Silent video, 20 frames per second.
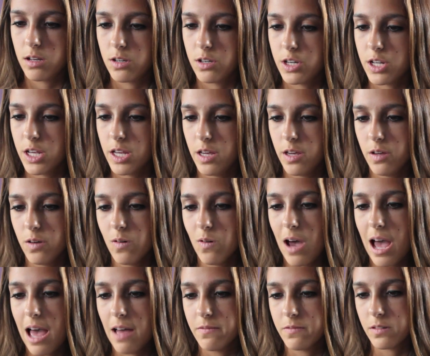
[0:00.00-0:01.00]
do
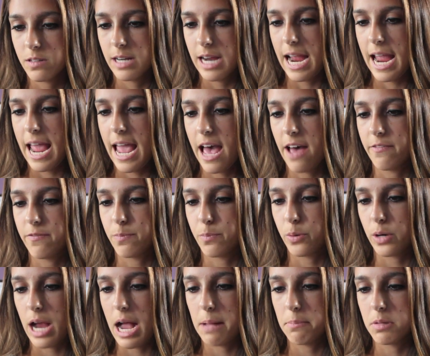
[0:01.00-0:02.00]
you ever have
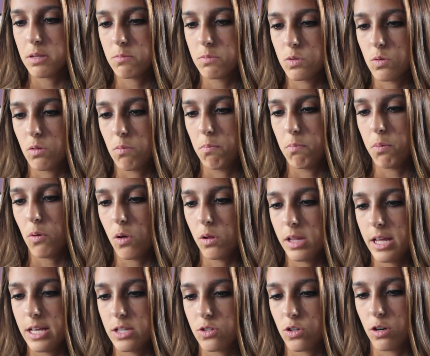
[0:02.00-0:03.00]
problems with
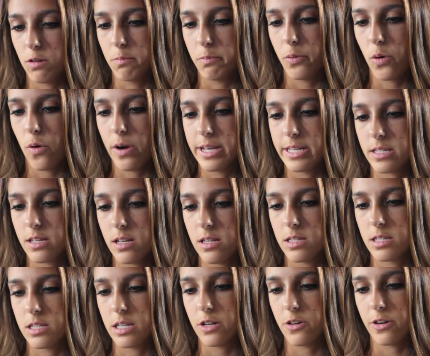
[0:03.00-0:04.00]
bullies or boys
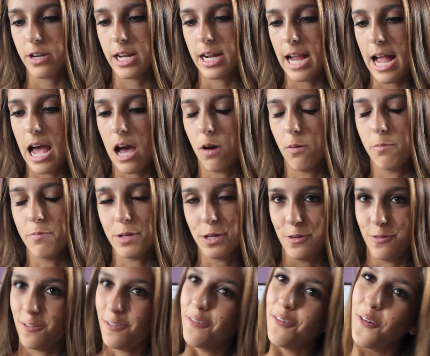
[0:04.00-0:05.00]
considering how
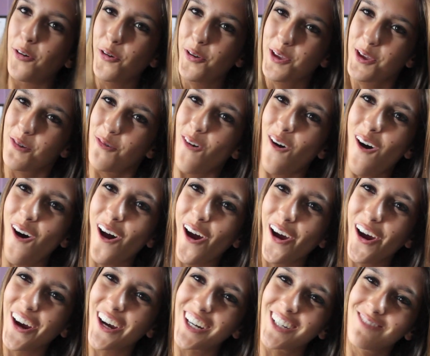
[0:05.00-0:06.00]
beautiful you
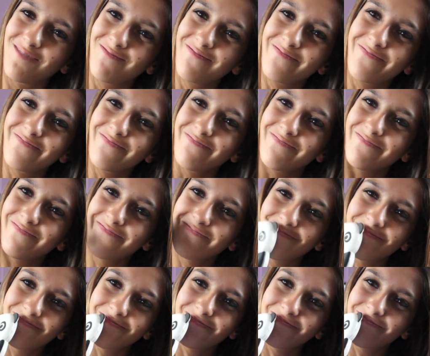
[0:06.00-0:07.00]
are?
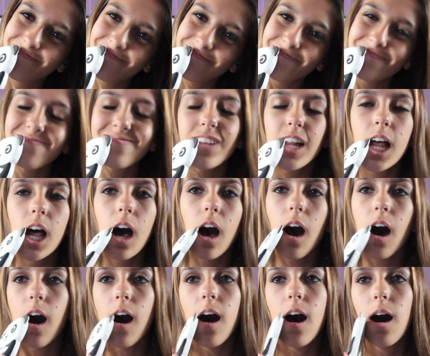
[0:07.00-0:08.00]
Um,
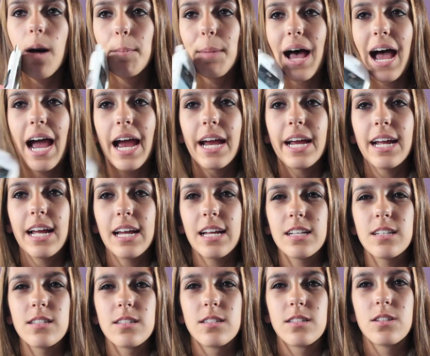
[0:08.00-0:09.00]

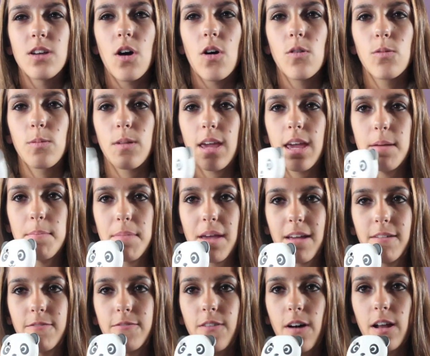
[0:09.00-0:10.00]
I don't get
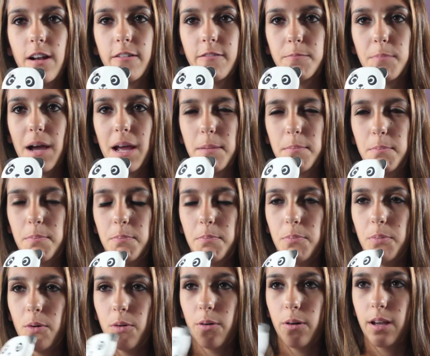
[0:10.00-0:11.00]
made fun of by
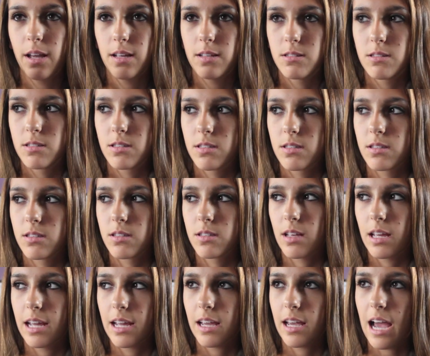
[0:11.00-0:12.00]
boys.
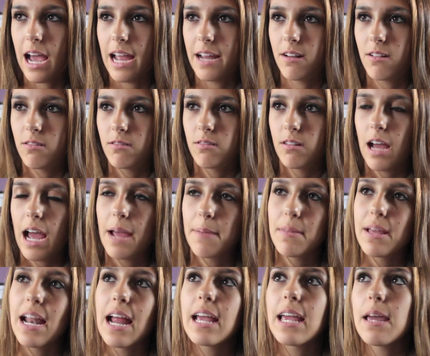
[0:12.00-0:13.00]
Like, I don't,
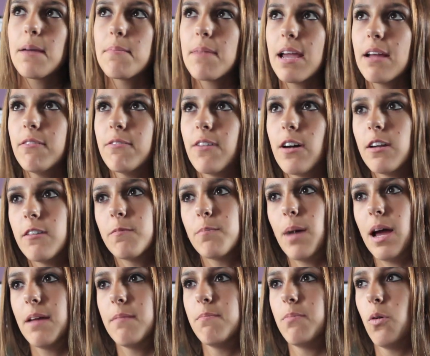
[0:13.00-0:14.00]
I mean, I get made fun of
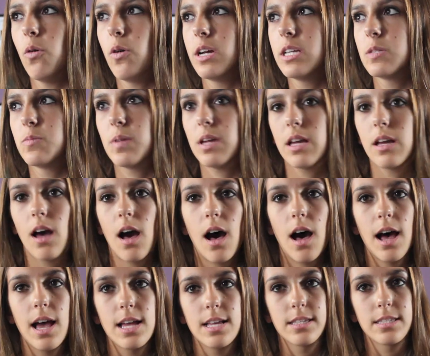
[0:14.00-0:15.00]
by boys
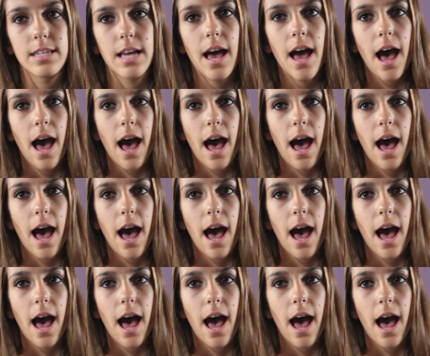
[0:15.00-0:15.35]
because